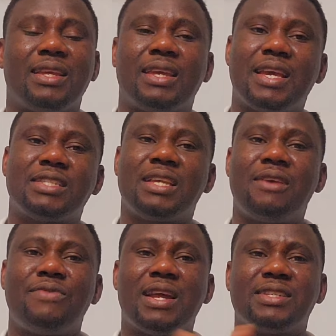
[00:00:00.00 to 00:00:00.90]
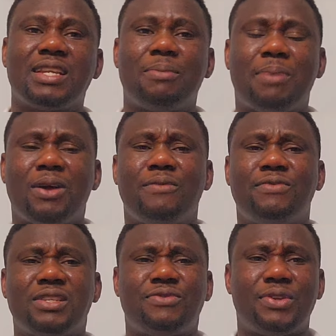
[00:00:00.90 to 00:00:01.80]
In case if there is any part
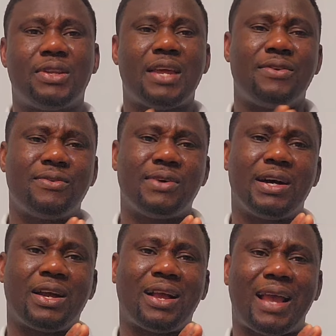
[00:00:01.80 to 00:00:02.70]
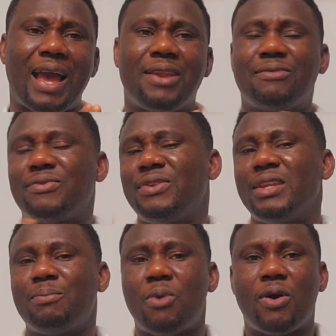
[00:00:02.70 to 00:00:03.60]
of this video that you are kind of you
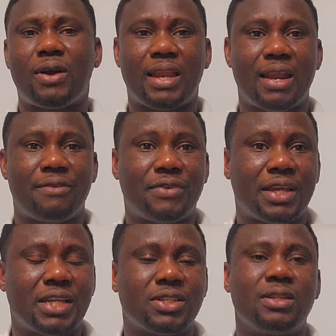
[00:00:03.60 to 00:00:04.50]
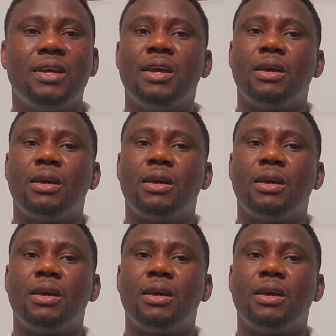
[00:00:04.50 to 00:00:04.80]
need more clarification,